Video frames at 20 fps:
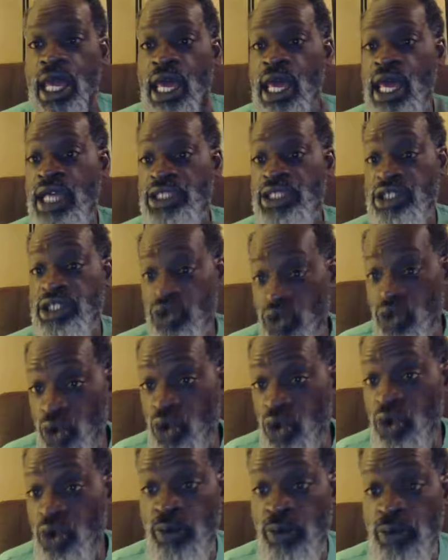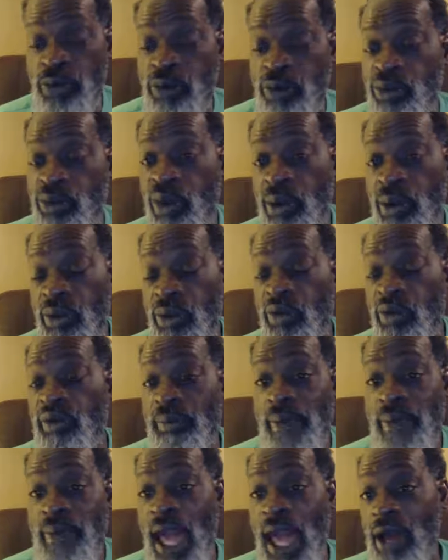As a group, we're moving
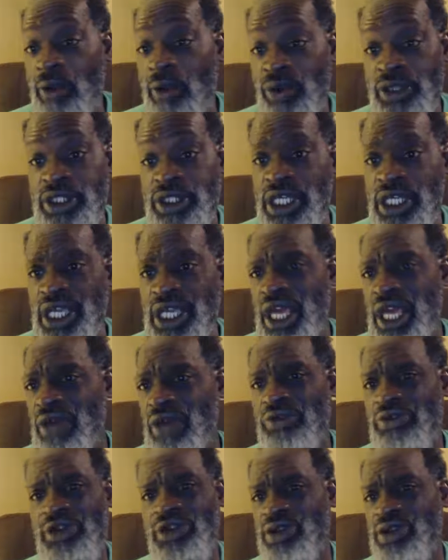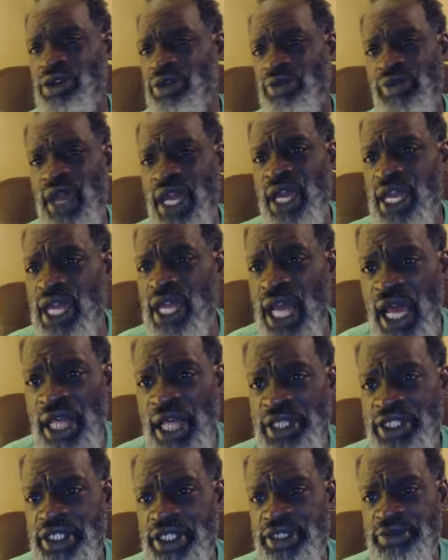backwards and we don't even recognize
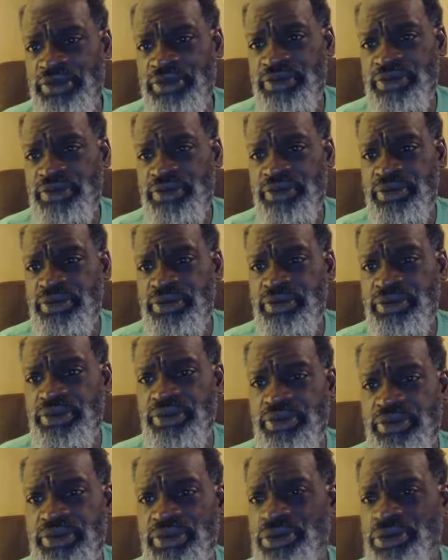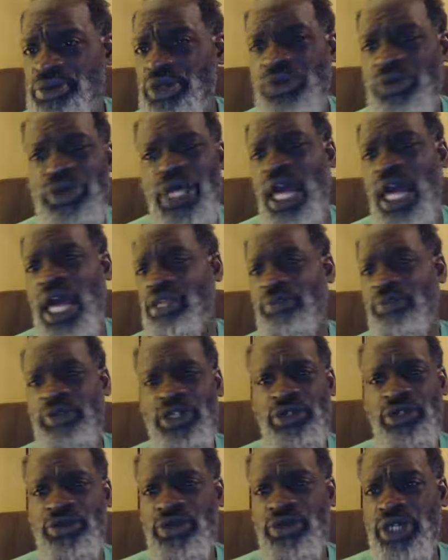it. You've got to be
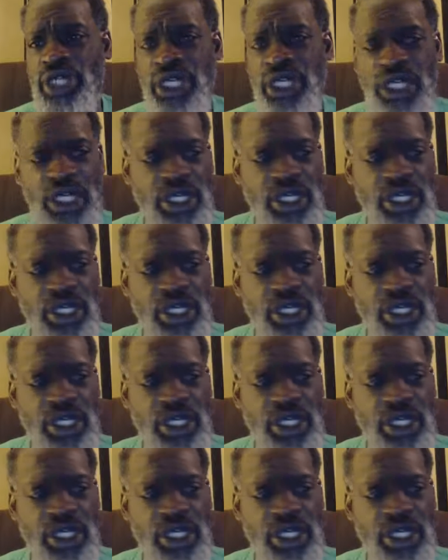doing good.